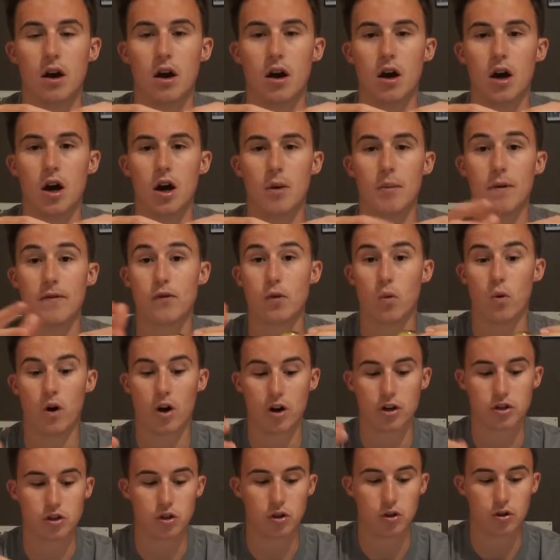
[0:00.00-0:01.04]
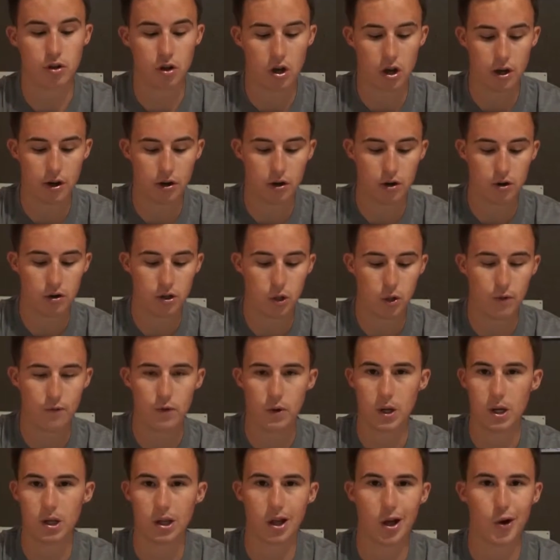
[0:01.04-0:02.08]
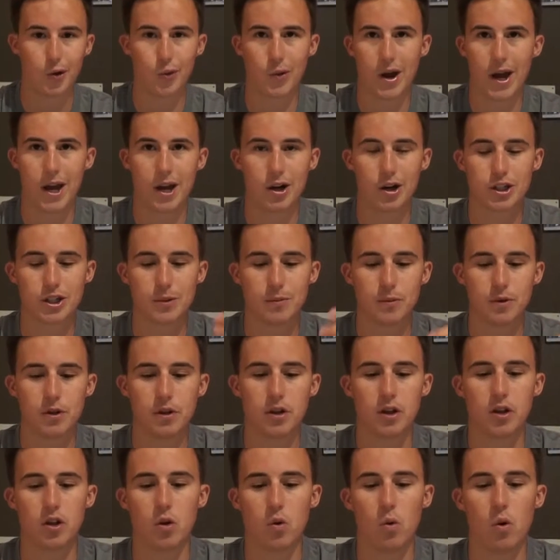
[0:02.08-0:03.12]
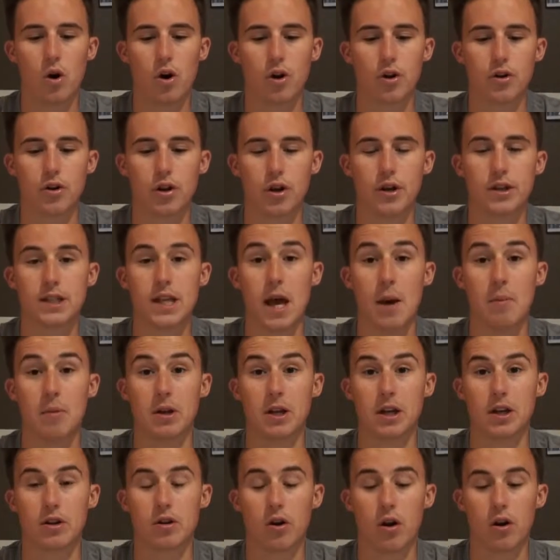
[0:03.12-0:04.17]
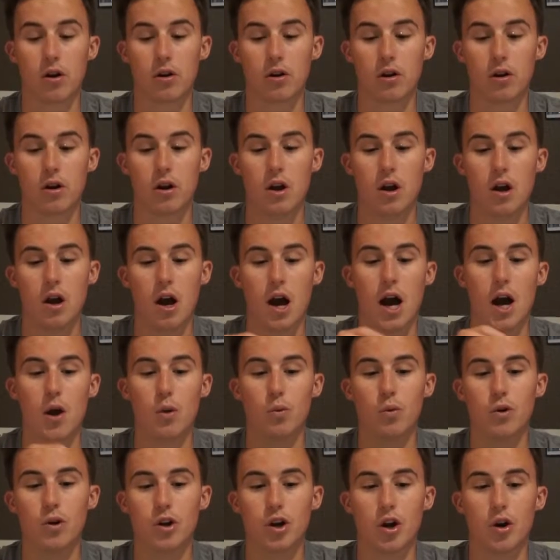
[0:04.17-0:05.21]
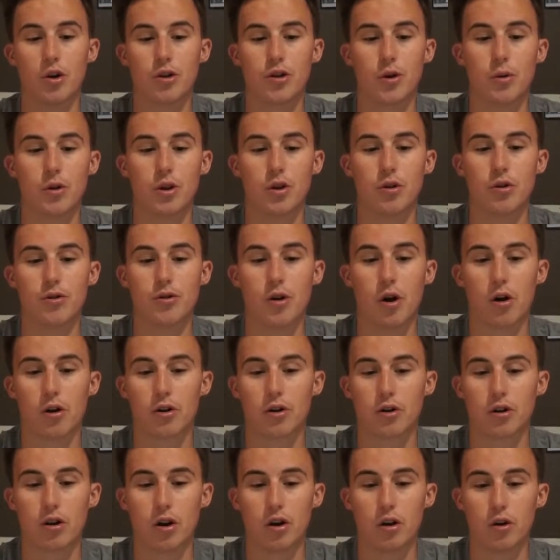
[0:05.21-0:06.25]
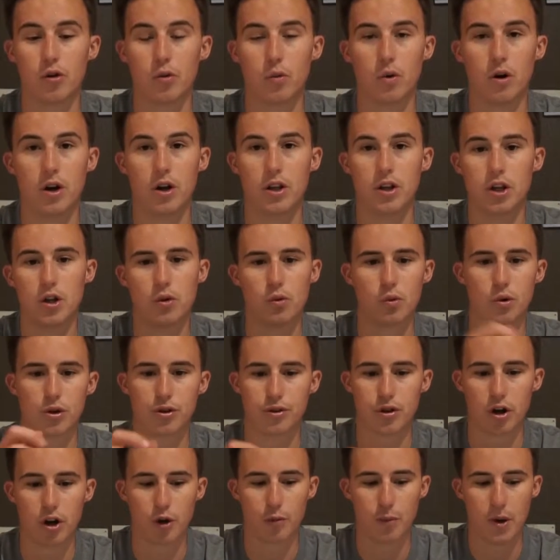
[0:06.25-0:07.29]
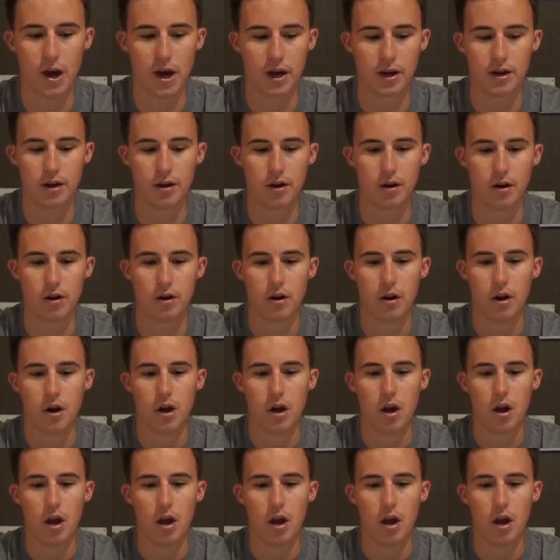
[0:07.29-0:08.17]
If the water's a little lighter, if you get a lot of rain or something and the water does happen to get darker, I will go throw a little darker colored one, real dark back here.